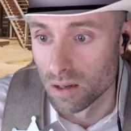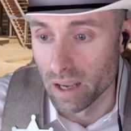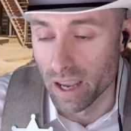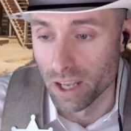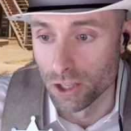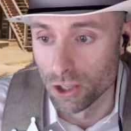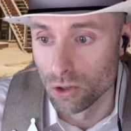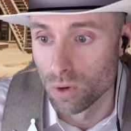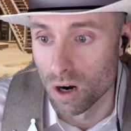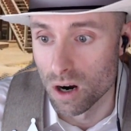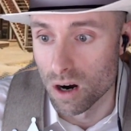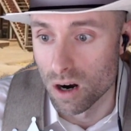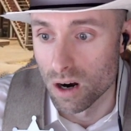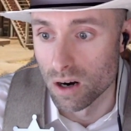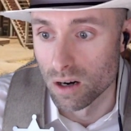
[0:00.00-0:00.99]
And you
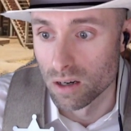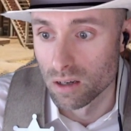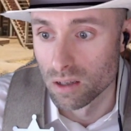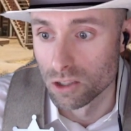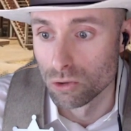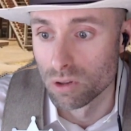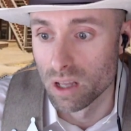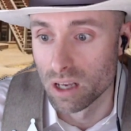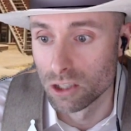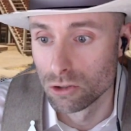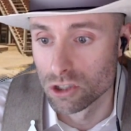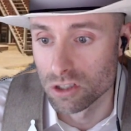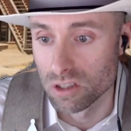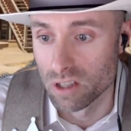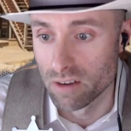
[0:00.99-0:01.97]

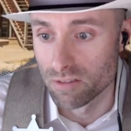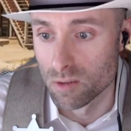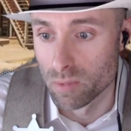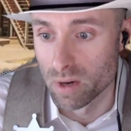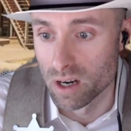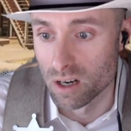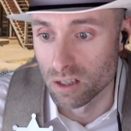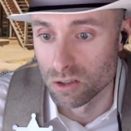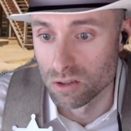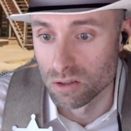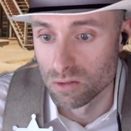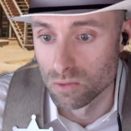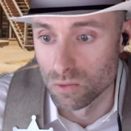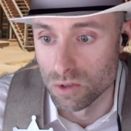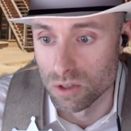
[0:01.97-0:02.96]
just left the barracks.
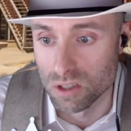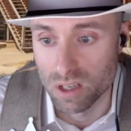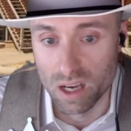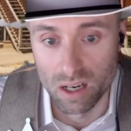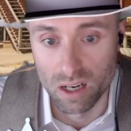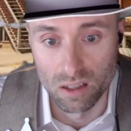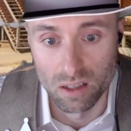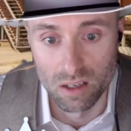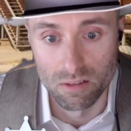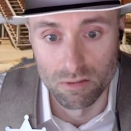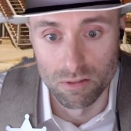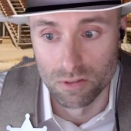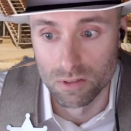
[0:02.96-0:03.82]
Kind of leave